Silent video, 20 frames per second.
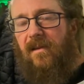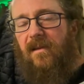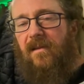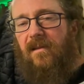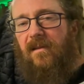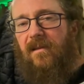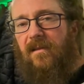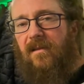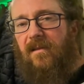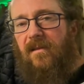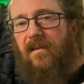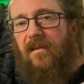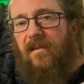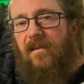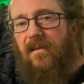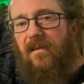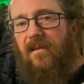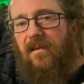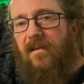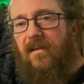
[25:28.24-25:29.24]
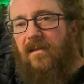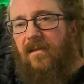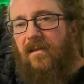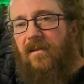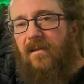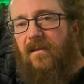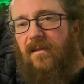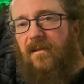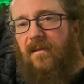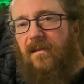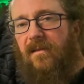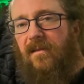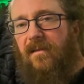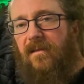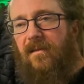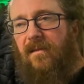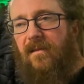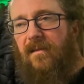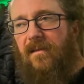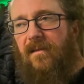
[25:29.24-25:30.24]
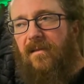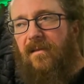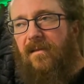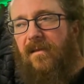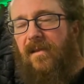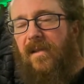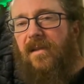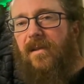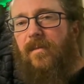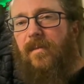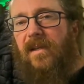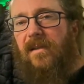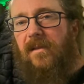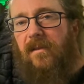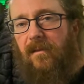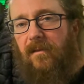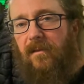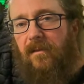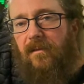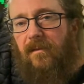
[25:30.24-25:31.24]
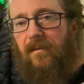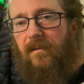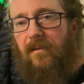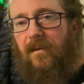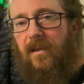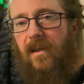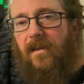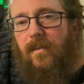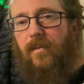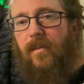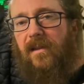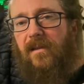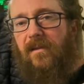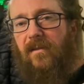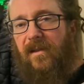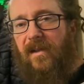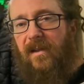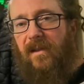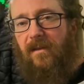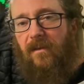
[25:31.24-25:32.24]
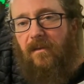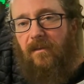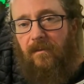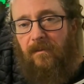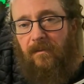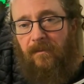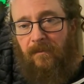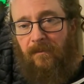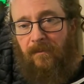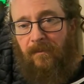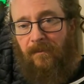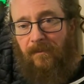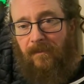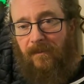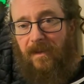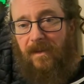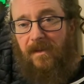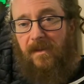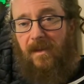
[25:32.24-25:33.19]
How do you say that? Yeah. Sentimental value. How's that?